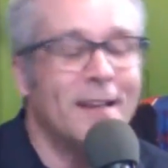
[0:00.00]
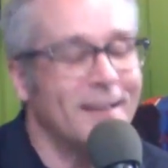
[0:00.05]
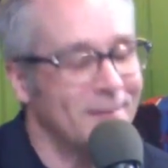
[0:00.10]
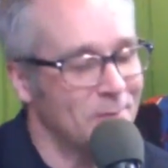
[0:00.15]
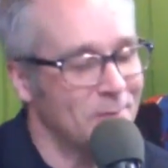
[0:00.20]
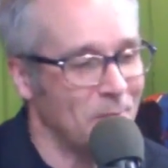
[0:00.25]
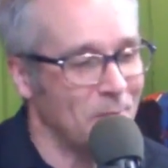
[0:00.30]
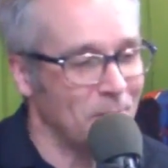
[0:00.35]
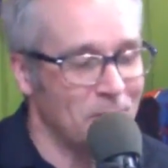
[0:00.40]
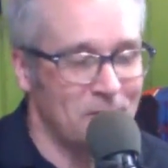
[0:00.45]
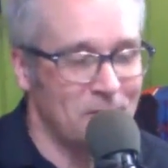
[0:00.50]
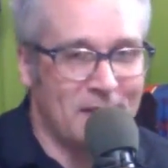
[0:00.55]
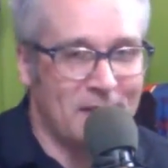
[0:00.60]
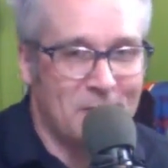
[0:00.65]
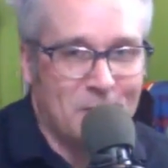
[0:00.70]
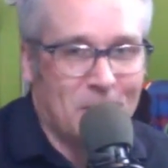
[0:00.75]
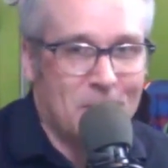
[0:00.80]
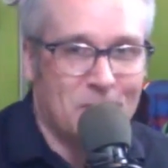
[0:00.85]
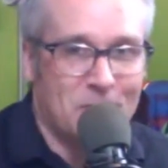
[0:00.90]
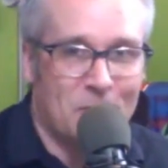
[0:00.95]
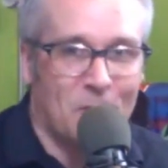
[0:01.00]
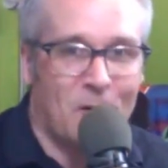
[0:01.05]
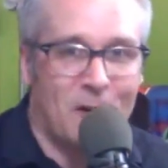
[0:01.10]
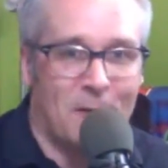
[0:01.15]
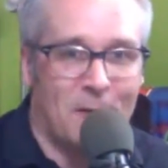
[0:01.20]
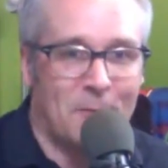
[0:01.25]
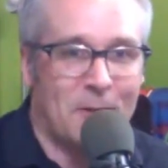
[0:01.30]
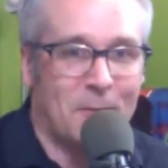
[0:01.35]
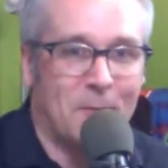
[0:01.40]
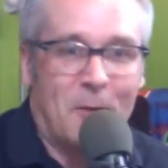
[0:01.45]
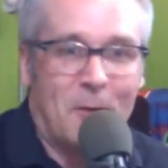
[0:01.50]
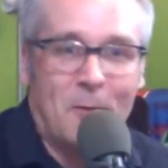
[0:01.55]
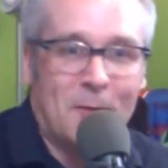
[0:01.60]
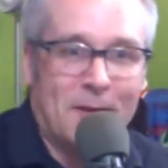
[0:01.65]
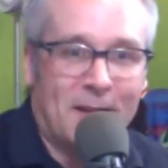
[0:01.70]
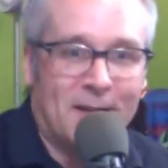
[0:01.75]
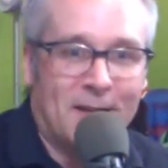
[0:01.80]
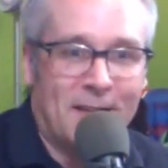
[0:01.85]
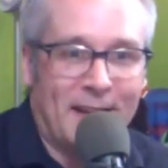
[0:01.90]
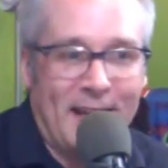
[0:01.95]
It was one of those things where I was so caught up in the
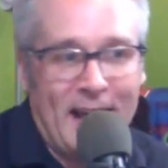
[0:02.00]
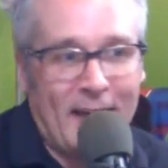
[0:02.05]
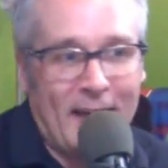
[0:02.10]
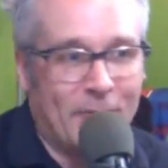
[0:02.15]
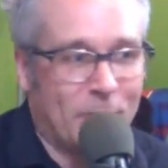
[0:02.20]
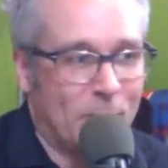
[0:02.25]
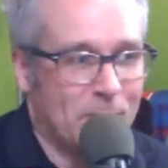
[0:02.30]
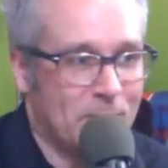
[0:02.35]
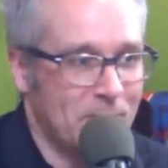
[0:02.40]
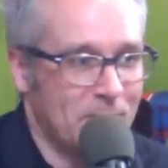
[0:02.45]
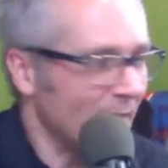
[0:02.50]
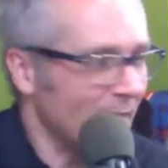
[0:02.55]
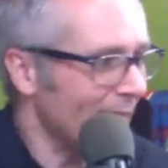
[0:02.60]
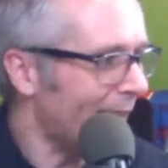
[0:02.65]
moment, and like afterwards, I was like,